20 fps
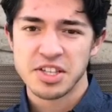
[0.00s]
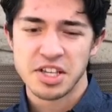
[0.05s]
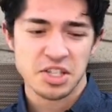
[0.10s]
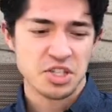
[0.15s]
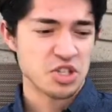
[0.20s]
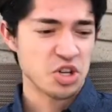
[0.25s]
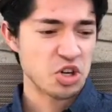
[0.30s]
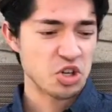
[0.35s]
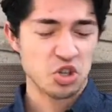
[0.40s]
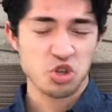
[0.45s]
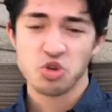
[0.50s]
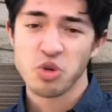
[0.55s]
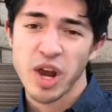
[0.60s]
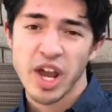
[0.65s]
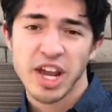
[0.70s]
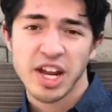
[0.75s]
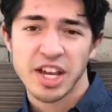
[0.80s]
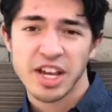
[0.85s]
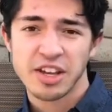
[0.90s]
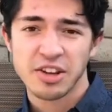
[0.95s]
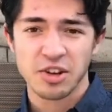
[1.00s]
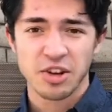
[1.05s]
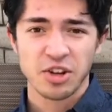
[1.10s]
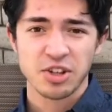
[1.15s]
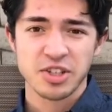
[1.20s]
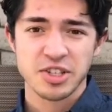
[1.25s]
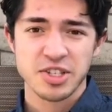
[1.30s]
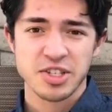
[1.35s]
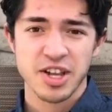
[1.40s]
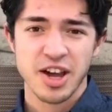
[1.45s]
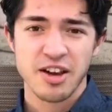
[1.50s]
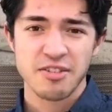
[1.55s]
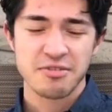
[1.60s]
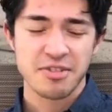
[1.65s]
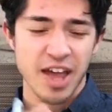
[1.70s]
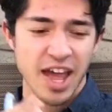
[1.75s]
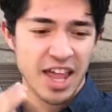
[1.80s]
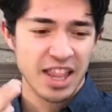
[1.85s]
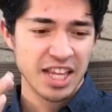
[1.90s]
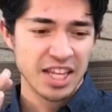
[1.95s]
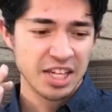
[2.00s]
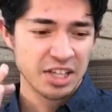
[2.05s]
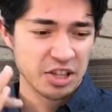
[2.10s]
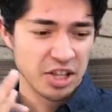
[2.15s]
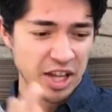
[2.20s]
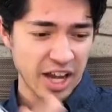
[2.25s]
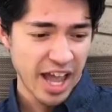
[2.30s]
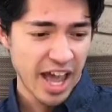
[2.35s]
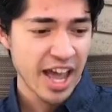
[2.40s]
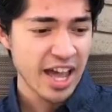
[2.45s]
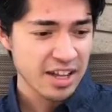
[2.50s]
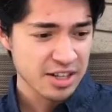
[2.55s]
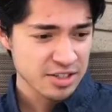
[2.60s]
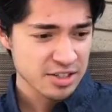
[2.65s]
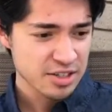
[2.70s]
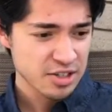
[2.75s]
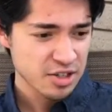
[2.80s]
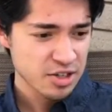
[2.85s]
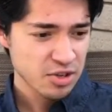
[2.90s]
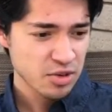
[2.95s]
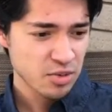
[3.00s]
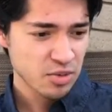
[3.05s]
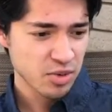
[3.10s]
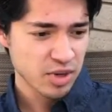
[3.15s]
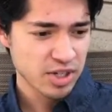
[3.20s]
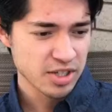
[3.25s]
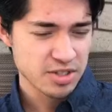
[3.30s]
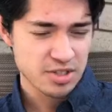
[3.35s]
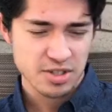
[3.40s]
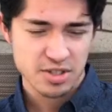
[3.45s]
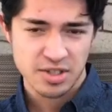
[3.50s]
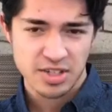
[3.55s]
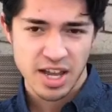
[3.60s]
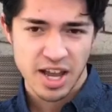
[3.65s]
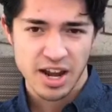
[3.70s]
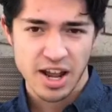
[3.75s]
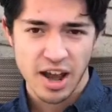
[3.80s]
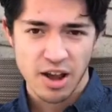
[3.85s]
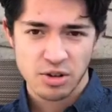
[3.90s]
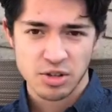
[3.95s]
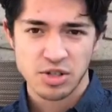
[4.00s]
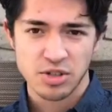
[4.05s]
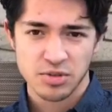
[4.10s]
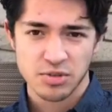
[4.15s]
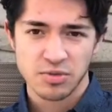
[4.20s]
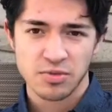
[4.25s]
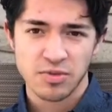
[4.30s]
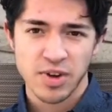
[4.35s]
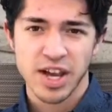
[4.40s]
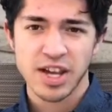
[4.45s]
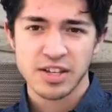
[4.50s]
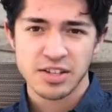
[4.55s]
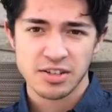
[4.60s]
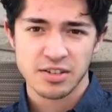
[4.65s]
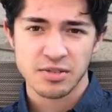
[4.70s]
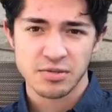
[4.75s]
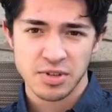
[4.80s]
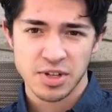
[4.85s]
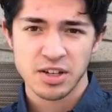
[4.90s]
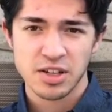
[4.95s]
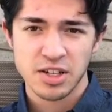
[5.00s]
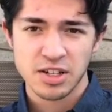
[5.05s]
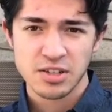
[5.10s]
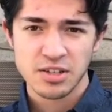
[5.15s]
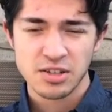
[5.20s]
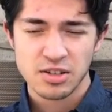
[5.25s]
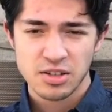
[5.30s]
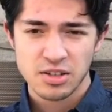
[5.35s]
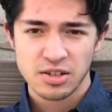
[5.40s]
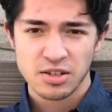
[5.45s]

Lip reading: They start training and all this stuff, and then in the end, when he's set out to fight the villain,